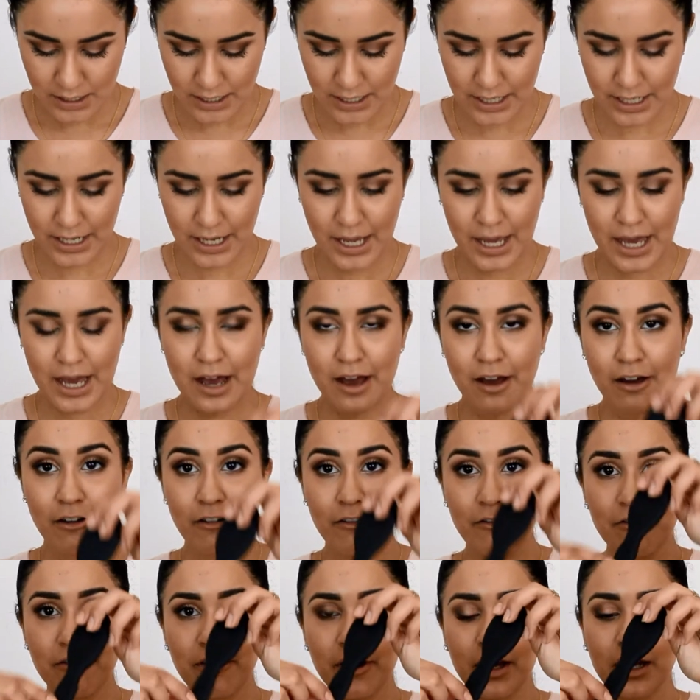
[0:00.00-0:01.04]
I
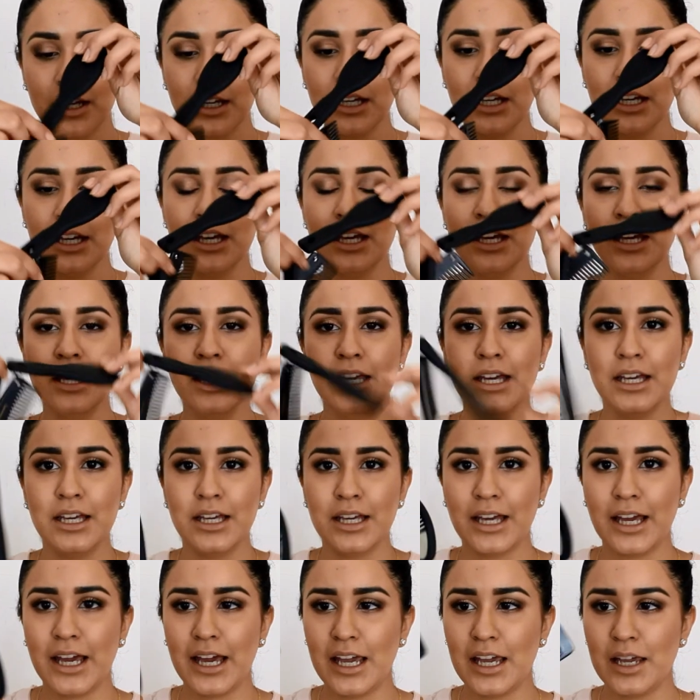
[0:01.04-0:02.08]
have
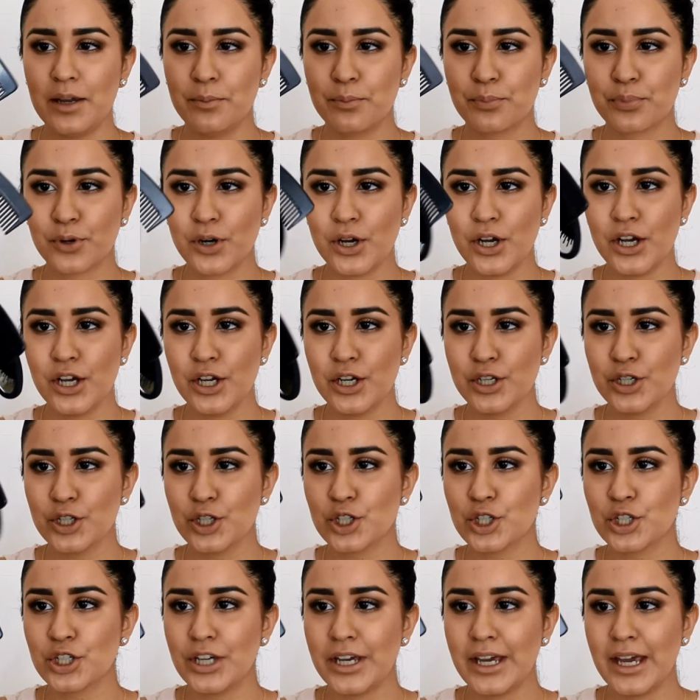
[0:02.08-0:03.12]
a
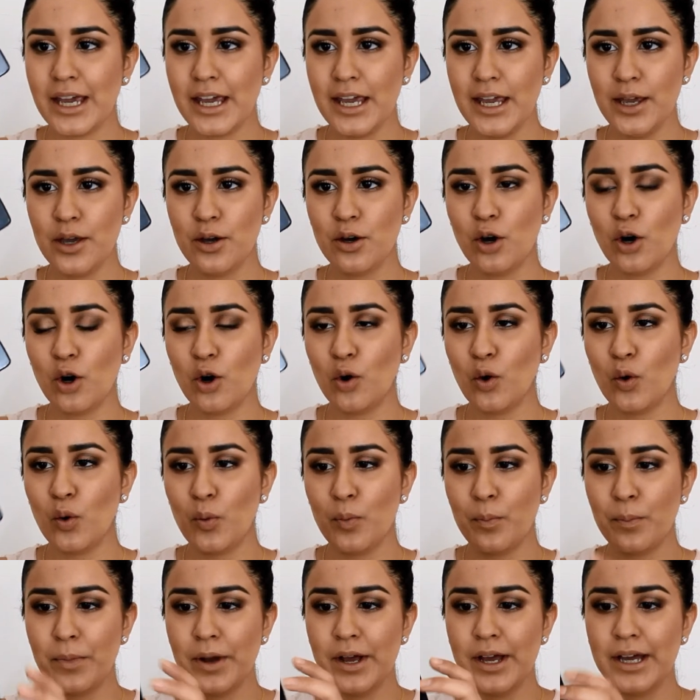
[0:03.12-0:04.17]
brush, a
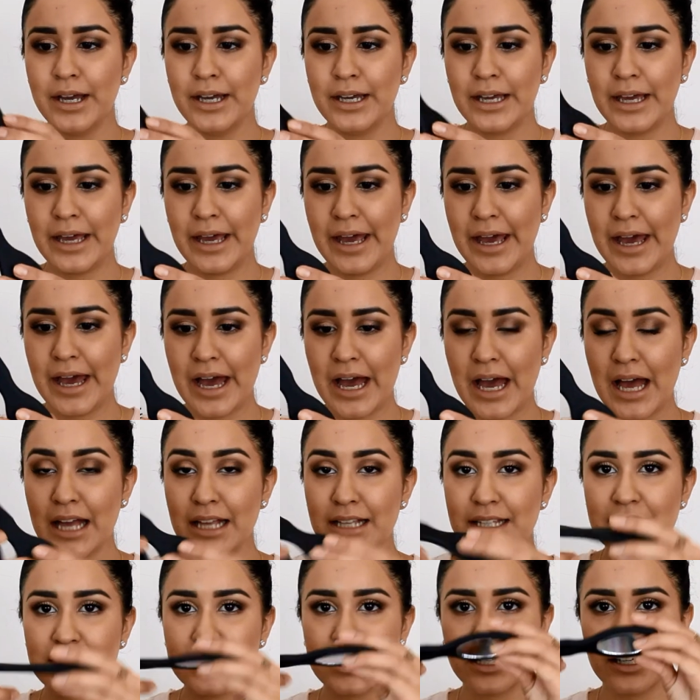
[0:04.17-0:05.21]
comb,
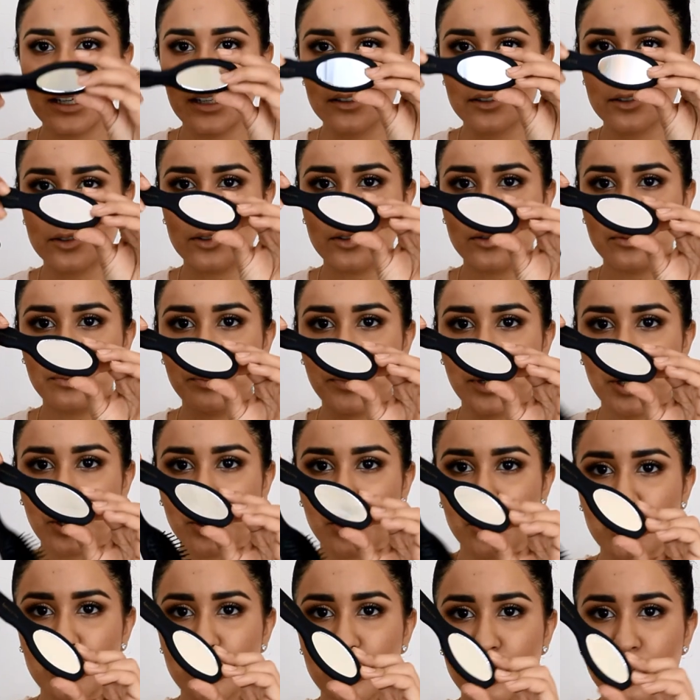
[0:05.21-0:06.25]
and a little
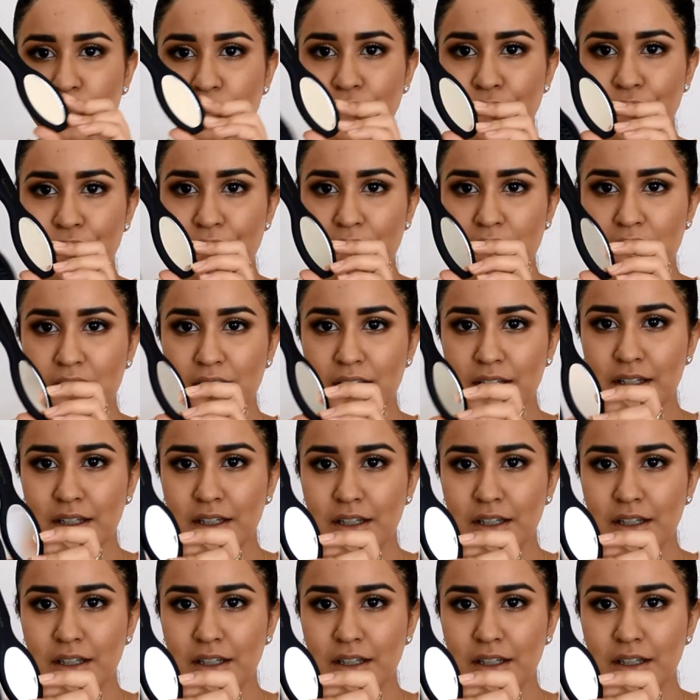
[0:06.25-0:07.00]
mirror thing,